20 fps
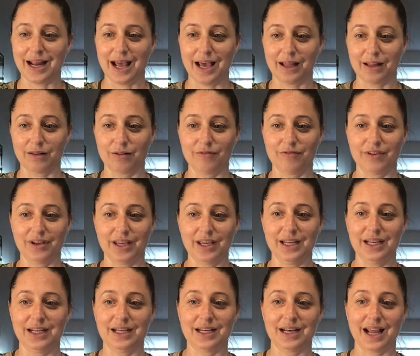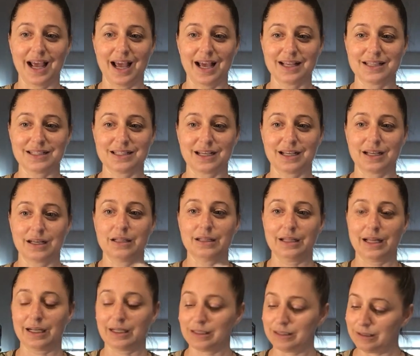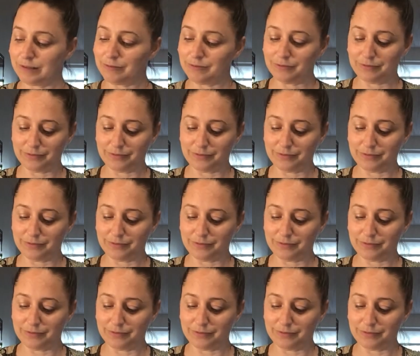elevate as a collective.